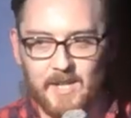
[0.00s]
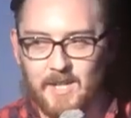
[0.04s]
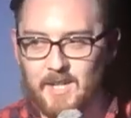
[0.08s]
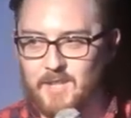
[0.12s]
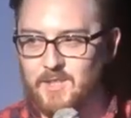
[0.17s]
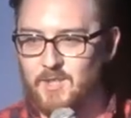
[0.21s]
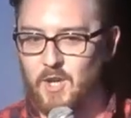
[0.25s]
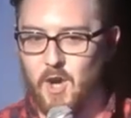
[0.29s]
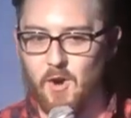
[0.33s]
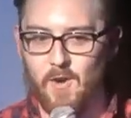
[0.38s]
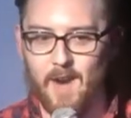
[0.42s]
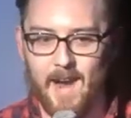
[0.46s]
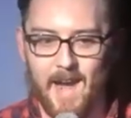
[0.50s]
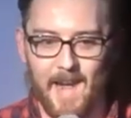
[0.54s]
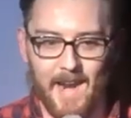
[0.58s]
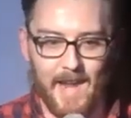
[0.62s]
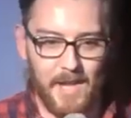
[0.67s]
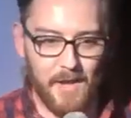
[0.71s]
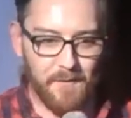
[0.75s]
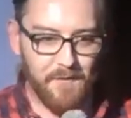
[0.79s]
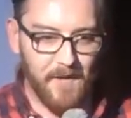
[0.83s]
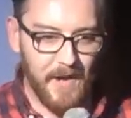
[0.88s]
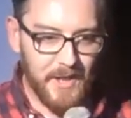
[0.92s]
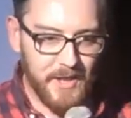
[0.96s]
It's all right. I
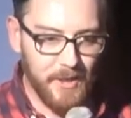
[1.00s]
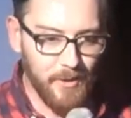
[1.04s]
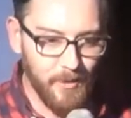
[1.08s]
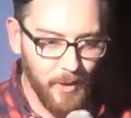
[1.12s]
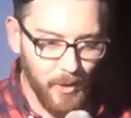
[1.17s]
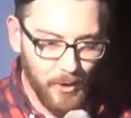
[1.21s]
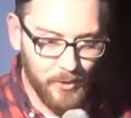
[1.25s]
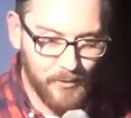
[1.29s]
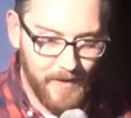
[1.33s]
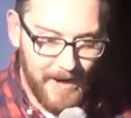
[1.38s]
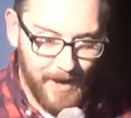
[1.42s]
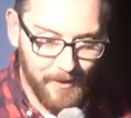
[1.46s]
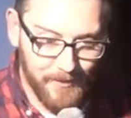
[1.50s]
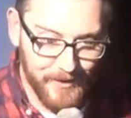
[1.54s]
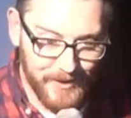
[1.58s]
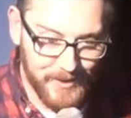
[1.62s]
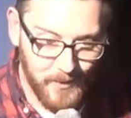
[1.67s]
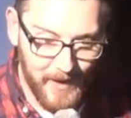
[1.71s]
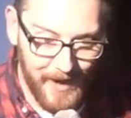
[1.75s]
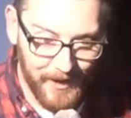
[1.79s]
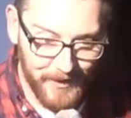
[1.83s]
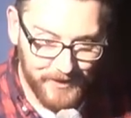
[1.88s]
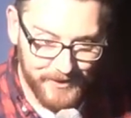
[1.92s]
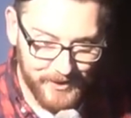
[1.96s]
like the fact you look round as
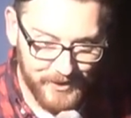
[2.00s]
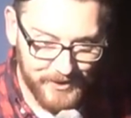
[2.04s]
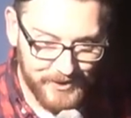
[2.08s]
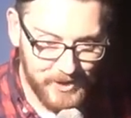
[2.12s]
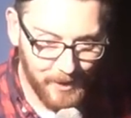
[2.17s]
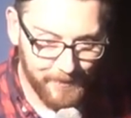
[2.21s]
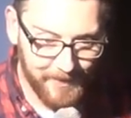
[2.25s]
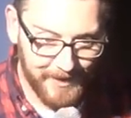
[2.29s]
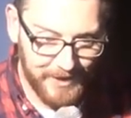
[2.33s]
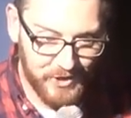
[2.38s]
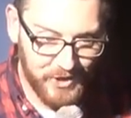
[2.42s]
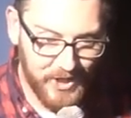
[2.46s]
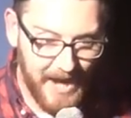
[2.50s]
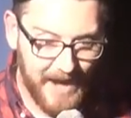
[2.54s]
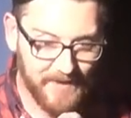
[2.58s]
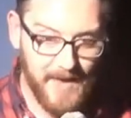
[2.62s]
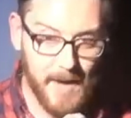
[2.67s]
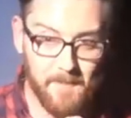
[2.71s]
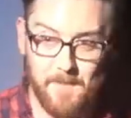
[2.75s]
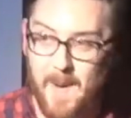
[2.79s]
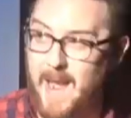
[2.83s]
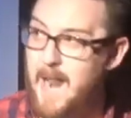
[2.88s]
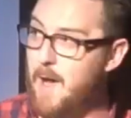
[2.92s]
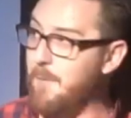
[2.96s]
well to just double check.
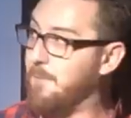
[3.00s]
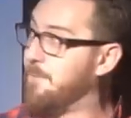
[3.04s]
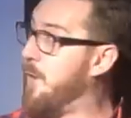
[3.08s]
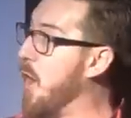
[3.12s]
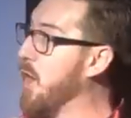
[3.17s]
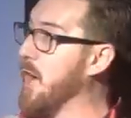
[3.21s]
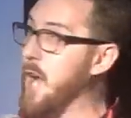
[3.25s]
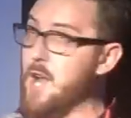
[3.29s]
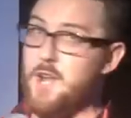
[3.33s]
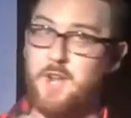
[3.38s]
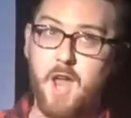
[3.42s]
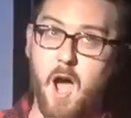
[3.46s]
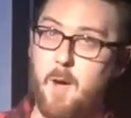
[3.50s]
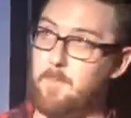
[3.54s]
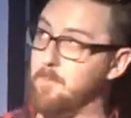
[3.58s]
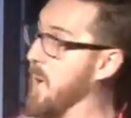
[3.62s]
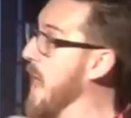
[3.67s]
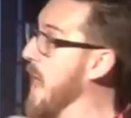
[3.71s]
There better fucking not